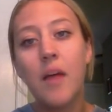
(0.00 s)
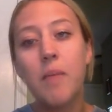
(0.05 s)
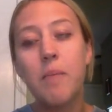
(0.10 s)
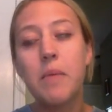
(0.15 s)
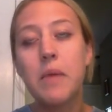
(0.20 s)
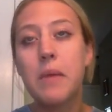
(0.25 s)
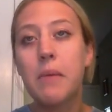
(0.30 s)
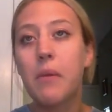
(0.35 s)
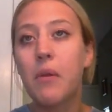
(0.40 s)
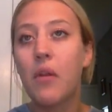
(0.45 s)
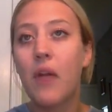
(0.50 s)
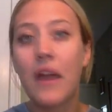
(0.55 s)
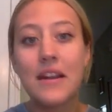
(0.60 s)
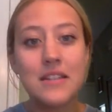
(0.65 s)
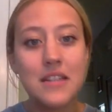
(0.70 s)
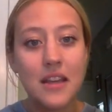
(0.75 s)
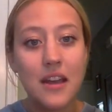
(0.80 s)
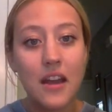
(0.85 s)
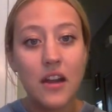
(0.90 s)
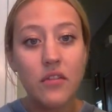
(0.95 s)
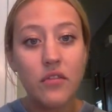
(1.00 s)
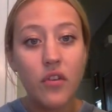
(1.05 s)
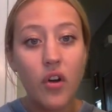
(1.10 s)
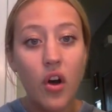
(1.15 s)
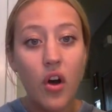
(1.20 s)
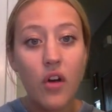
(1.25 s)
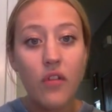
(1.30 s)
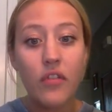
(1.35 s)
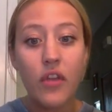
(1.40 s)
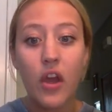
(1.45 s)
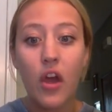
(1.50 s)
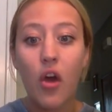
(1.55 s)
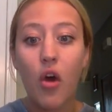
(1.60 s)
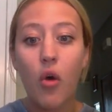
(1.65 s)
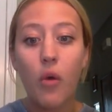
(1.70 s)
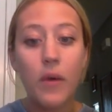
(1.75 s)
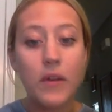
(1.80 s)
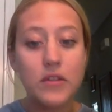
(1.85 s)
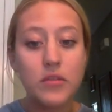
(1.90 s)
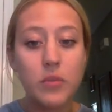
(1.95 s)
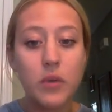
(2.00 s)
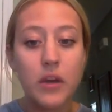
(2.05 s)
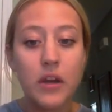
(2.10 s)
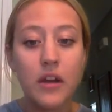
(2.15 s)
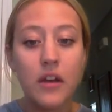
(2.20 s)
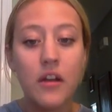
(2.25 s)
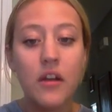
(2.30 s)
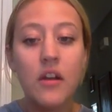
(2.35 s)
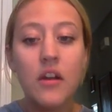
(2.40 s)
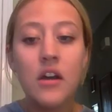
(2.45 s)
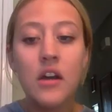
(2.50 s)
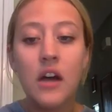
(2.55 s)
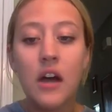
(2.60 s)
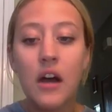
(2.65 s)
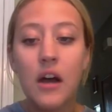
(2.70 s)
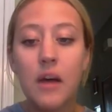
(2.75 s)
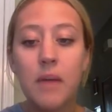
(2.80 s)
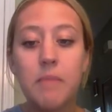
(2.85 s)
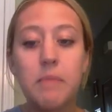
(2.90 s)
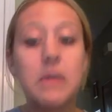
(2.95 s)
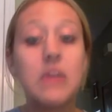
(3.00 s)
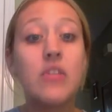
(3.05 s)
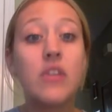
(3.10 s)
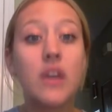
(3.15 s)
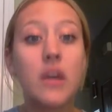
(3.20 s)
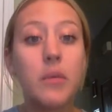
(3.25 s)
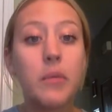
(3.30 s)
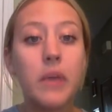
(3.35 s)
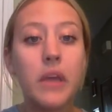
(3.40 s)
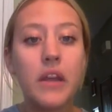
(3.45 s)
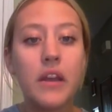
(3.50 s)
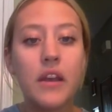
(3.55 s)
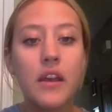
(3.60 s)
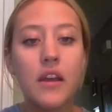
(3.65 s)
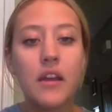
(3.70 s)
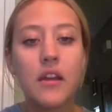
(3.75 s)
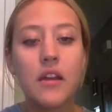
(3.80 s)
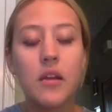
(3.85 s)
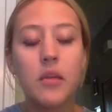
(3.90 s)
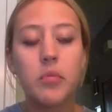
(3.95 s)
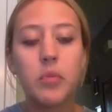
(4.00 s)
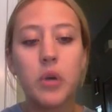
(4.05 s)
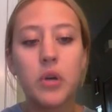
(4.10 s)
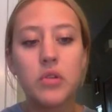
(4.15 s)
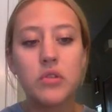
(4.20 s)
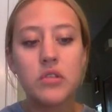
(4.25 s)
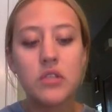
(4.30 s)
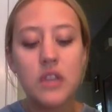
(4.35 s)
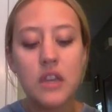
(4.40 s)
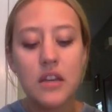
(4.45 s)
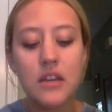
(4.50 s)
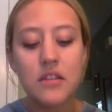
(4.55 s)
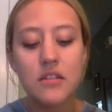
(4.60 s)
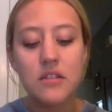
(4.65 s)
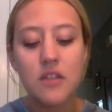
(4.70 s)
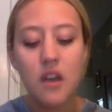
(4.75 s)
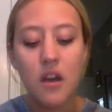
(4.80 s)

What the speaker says: People like to get involved. They always want to be the comedian and post things